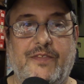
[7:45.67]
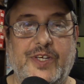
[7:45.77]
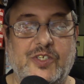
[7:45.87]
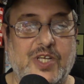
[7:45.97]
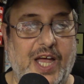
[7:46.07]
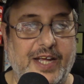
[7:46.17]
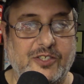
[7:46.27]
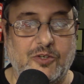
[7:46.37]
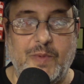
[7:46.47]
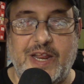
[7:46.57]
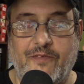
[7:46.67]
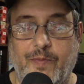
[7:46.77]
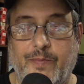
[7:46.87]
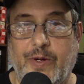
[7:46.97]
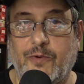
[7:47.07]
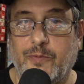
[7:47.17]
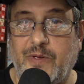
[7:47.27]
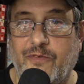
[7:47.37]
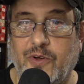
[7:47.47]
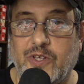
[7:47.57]
These guys, so many of them have been with
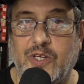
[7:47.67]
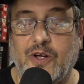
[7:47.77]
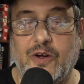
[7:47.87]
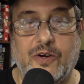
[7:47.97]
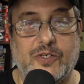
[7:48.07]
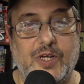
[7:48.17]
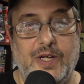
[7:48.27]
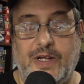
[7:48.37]
me for years.